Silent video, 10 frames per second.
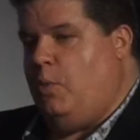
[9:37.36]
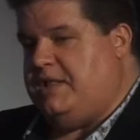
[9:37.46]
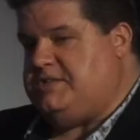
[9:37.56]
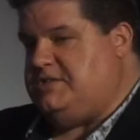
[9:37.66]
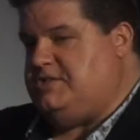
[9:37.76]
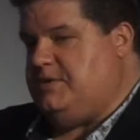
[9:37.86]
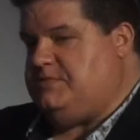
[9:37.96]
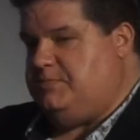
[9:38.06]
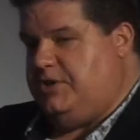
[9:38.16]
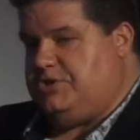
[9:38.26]
ones in
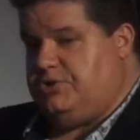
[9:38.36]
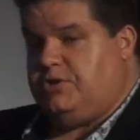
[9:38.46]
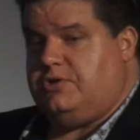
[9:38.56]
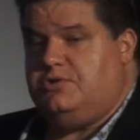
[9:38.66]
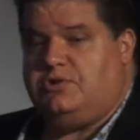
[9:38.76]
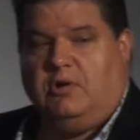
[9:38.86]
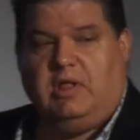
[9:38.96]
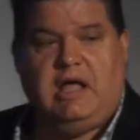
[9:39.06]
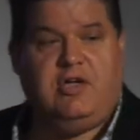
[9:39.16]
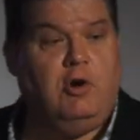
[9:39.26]
terms of blood sugar
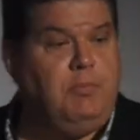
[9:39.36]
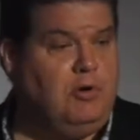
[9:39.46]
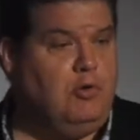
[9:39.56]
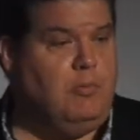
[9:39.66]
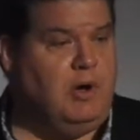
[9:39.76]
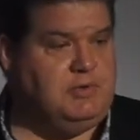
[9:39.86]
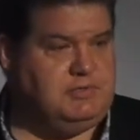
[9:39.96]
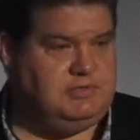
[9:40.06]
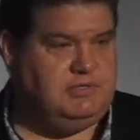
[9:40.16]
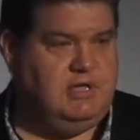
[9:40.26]
control are helper
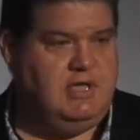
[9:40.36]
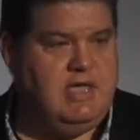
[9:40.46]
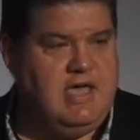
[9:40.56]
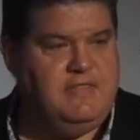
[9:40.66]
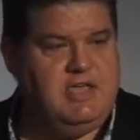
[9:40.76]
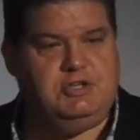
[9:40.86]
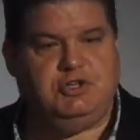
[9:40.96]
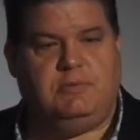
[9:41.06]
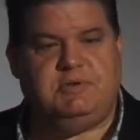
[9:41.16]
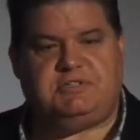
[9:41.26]
hormones. And their
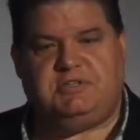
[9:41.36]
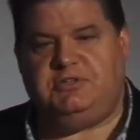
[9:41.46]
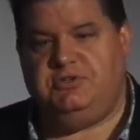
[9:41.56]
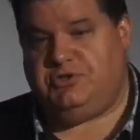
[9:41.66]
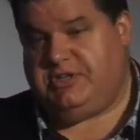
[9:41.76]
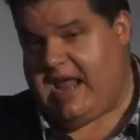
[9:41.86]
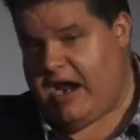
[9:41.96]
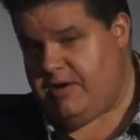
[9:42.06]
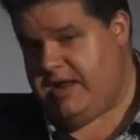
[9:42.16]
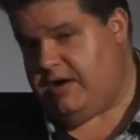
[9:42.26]
job is to
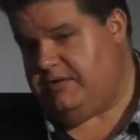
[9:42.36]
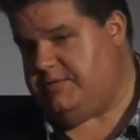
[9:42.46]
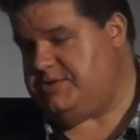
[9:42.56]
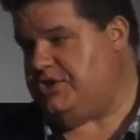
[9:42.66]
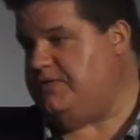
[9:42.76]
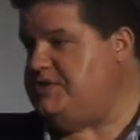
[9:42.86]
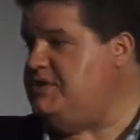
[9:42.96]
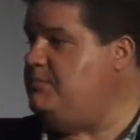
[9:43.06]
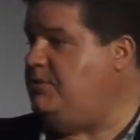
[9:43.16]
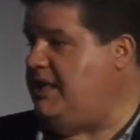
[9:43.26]
carry themselves
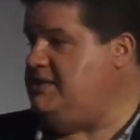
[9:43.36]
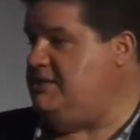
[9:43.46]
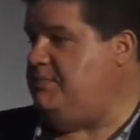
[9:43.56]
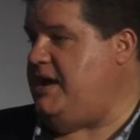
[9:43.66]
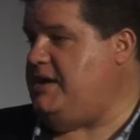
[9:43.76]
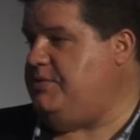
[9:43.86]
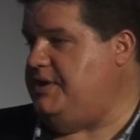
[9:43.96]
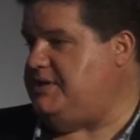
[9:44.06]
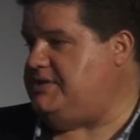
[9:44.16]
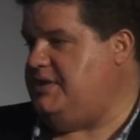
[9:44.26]
in the blood to the
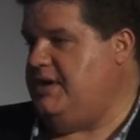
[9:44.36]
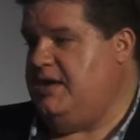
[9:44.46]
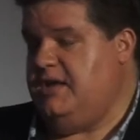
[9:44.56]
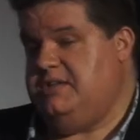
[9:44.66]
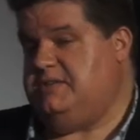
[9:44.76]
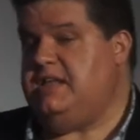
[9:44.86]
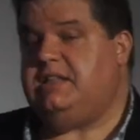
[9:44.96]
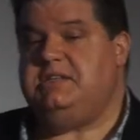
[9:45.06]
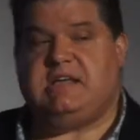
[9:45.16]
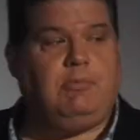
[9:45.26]
pancreas to
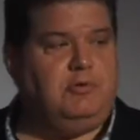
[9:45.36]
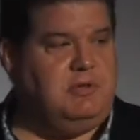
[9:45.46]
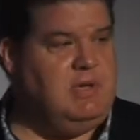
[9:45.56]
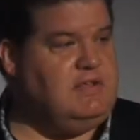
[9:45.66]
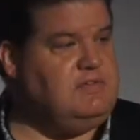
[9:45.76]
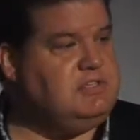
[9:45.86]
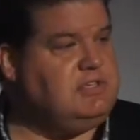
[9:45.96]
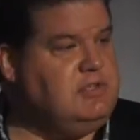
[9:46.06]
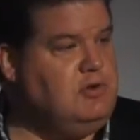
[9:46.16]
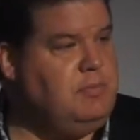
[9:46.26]
nearly double the amount of
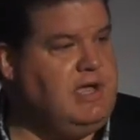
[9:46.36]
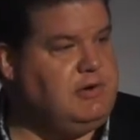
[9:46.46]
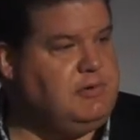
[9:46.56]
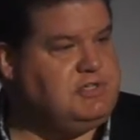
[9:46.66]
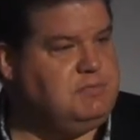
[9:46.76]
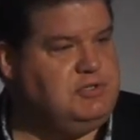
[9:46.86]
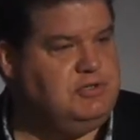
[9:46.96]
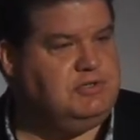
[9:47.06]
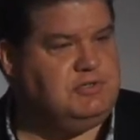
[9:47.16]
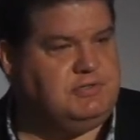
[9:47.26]
insulin your pancreas
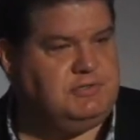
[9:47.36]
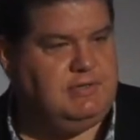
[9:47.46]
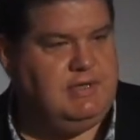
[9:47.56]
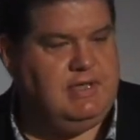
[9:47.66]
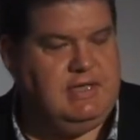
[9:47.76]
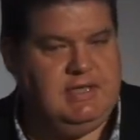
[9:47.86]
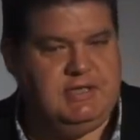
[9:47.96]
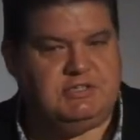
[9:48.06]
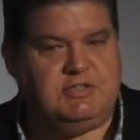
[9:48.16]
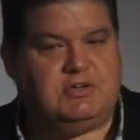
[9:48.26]
produces.
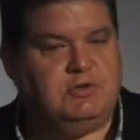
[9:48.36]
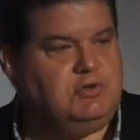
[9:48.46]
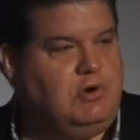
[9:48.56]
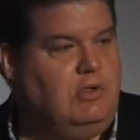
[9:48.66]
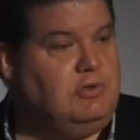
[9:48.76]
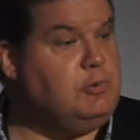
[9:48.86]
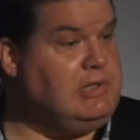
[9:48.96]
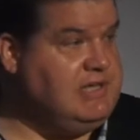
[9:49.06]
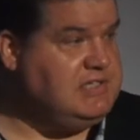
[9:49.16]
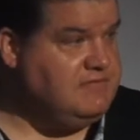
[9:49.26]
So the control and
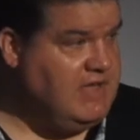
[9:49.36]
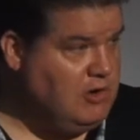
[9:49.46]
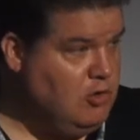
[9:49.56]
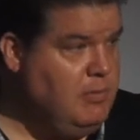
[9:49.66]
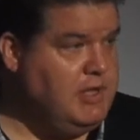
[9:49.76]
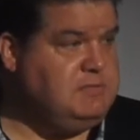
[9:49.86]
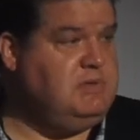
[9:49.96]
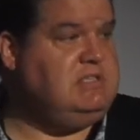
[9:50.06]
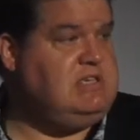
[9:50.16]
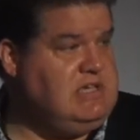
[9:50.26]
release of that hormone is
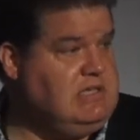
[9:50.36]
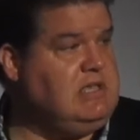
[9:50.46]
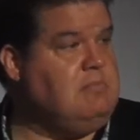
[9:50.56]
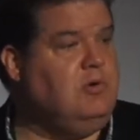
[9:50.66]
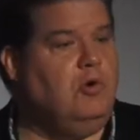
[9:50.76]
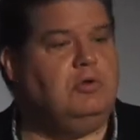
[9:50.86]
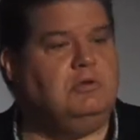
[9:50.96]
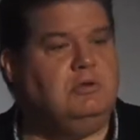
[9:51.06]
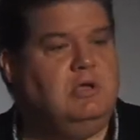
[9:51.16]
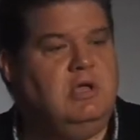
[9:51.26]
particularly
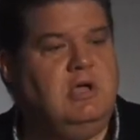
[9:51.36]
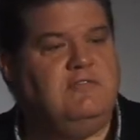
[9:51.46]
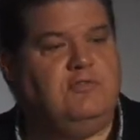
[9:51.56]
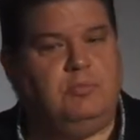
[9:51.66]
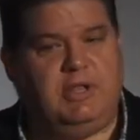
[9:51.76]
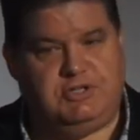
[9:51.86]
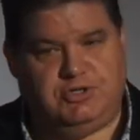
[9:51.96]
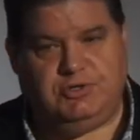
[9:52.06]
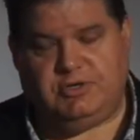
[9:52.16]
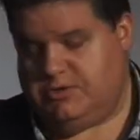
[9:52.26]
important for blood
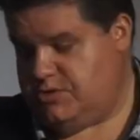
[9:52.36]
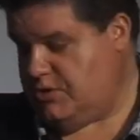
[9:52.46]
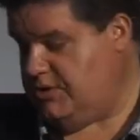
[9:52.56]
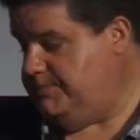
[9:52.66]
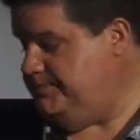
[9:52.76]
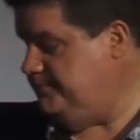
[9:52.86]
sugar control.